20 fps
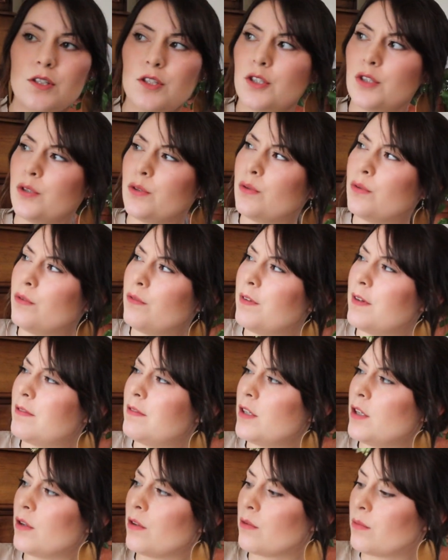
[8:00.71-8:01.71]

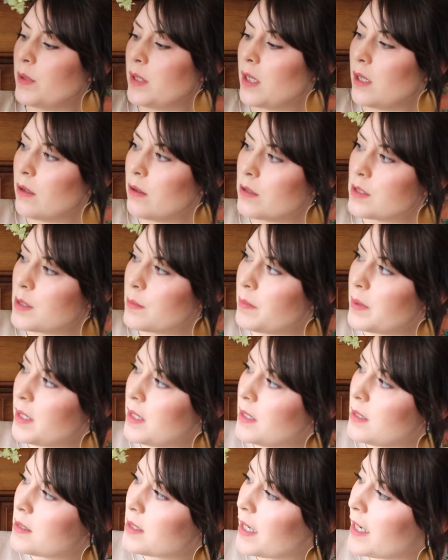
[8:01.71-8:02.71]
$2.50 or $3 a
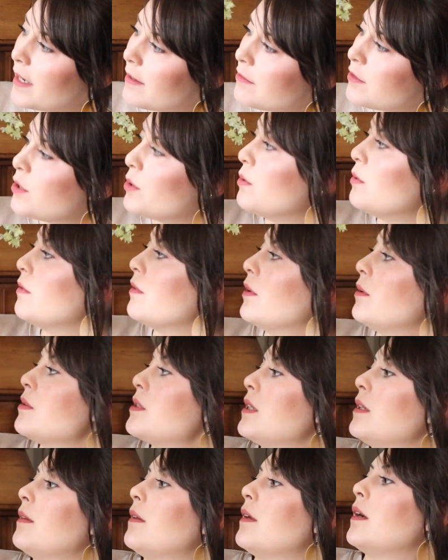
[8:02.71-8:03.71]
piece. I have 2 of
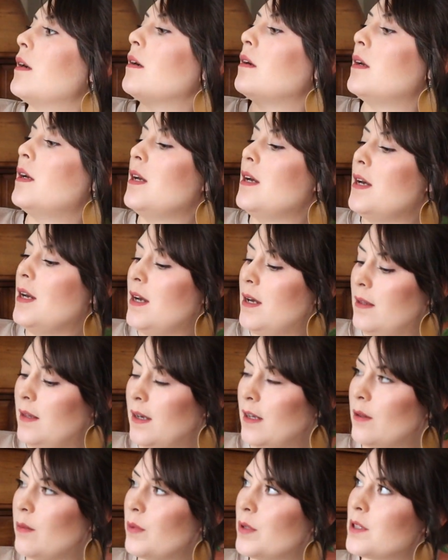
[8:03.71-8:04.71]
those in there. The
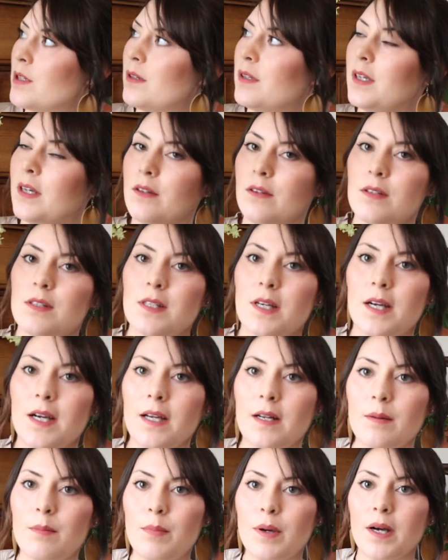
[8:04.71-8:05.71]
other one's on the other
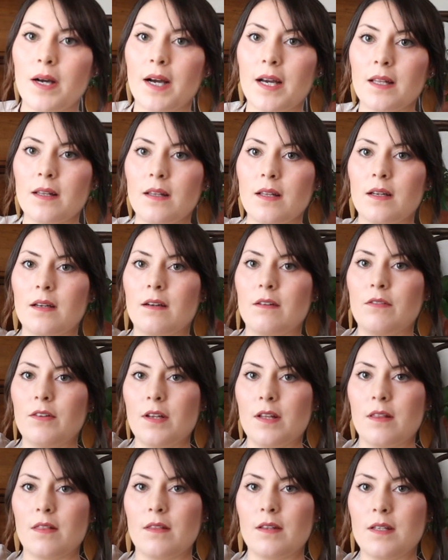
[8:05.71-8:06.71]
side. But I love
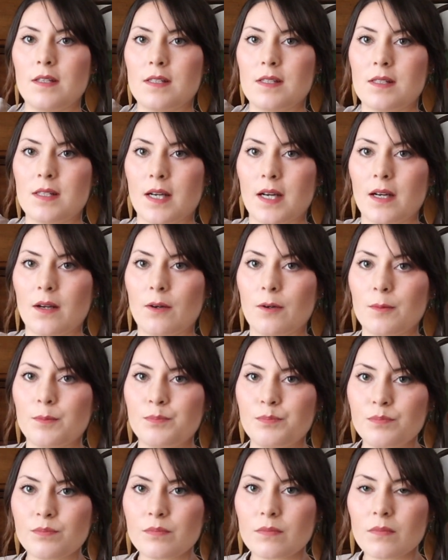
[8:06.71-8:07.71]
these style
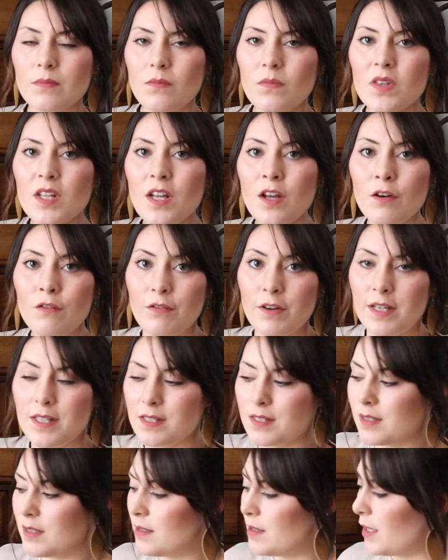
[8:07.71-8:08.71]
of
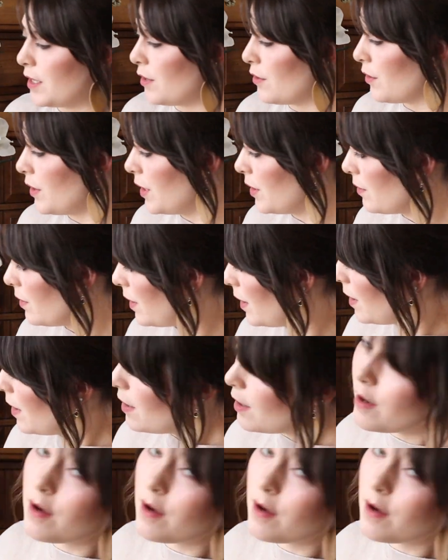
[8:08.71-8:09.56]
vases and greenery